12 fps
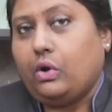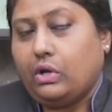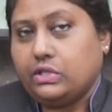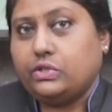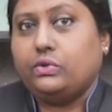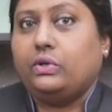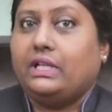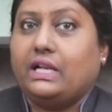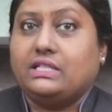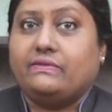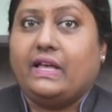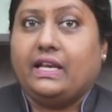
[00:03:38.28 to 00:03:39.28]
Also,
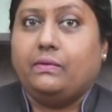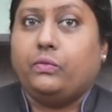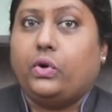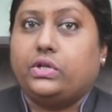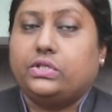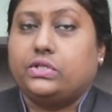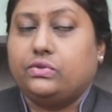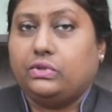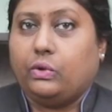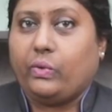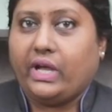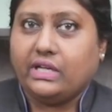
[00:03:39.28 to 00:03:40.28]
it's very important to
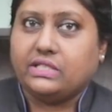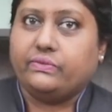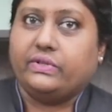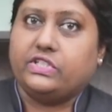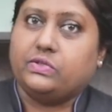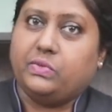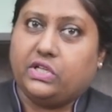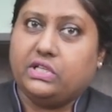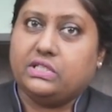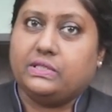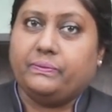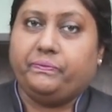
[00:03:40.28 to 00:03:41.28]
do the whites first,
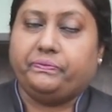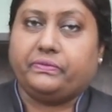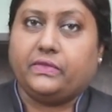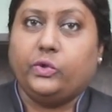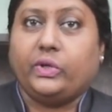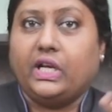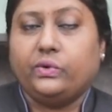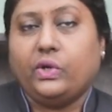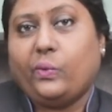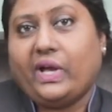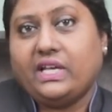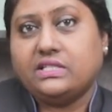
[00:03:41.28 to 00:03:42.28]
because you can do
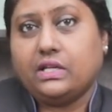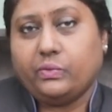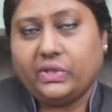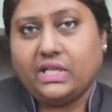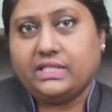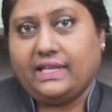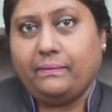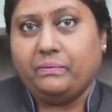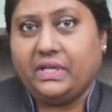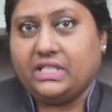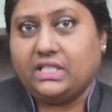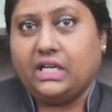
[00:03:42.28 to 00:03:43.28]
the whites and with the
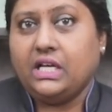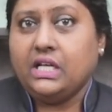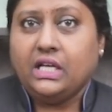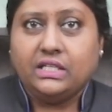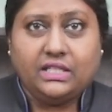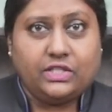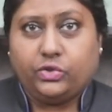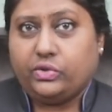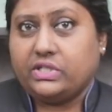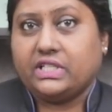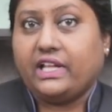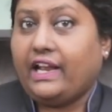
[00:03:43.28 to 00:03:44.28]
same beater, just you
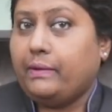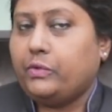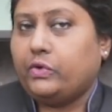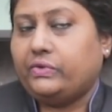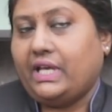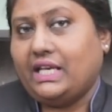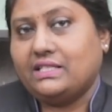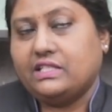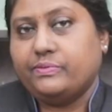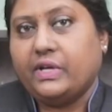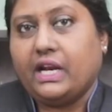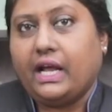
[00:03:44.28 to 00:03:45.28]
could scrape off the
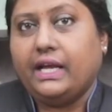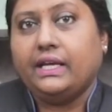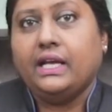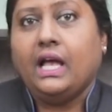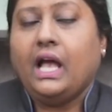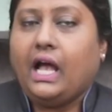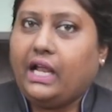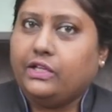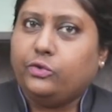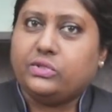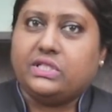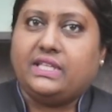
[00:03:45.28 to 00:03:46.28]
excess meringue
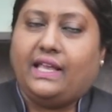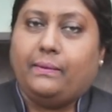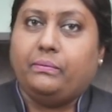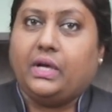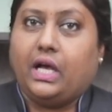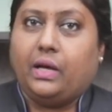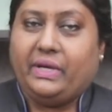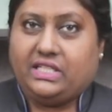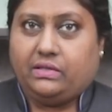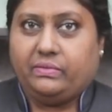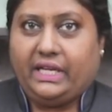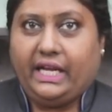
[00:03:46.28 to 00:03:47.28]
and use the same
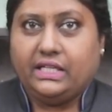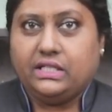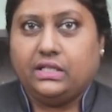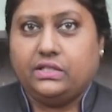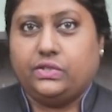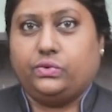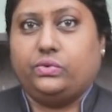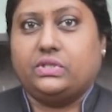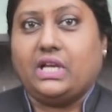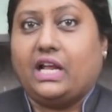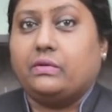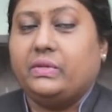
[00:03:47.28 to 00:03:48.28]
beater blade to
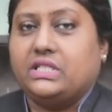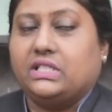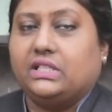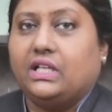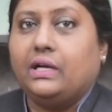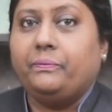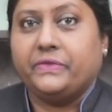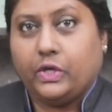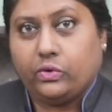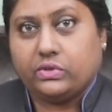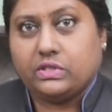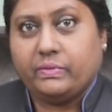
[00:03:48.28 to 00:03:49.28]
start beating the
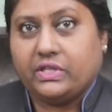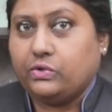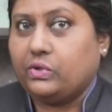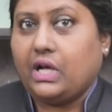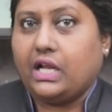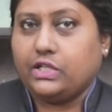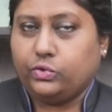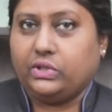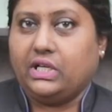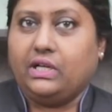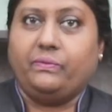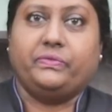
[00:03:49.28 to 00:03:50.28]
yolks, but you can't do
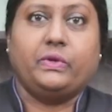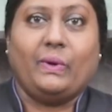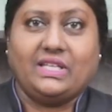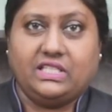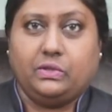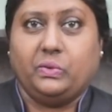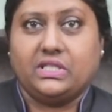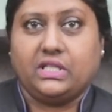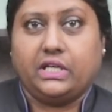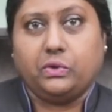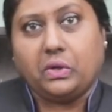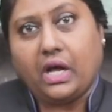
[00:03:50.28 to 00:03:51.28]
the vice
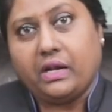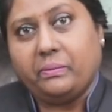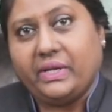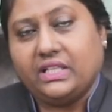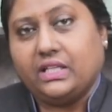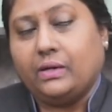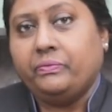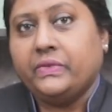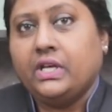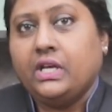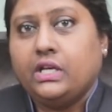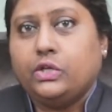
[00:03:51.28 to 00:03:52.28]
versa. You can't beat the
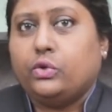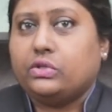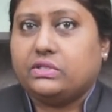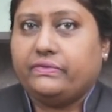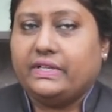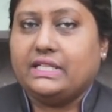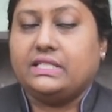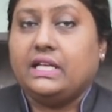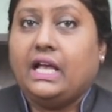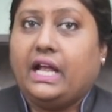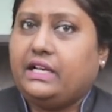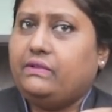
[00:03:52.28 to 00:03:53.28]
yolks first,
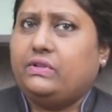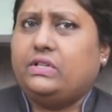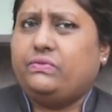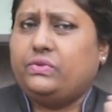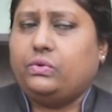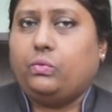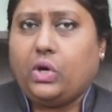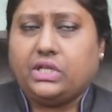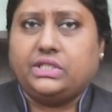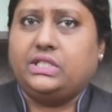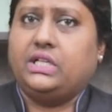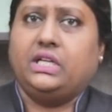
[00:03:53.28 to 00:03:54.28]
and even if you
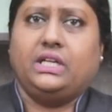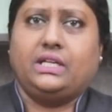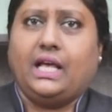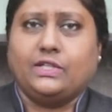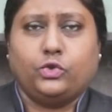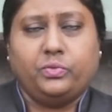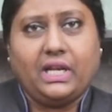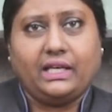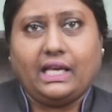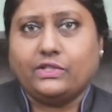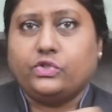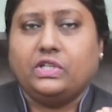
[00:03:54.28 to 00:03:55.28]
wash, it has to be
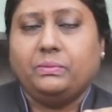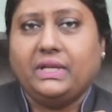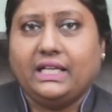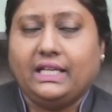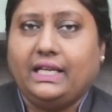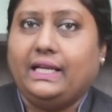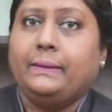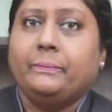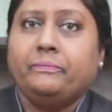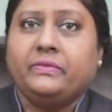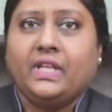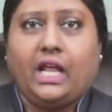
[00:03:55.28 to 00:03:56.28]
like extremely clean,
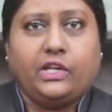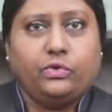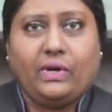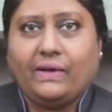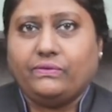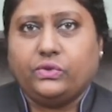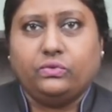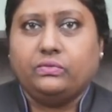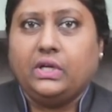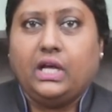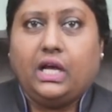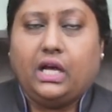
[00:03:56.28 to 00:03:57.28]
and you have to
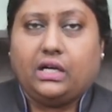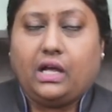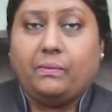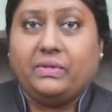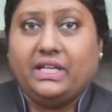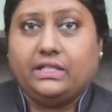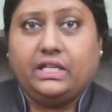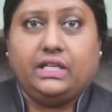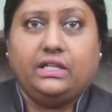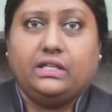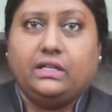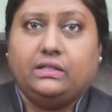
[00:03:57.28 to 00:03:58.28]

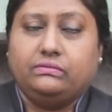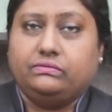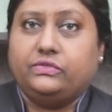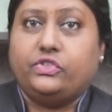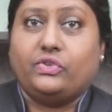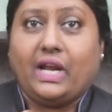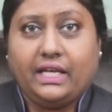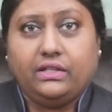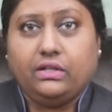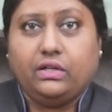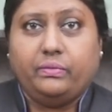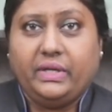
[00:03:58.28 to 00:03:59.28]
completely
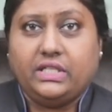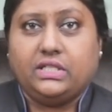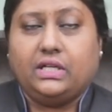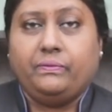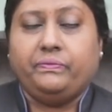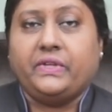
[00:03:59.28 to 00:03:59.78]
dry the beater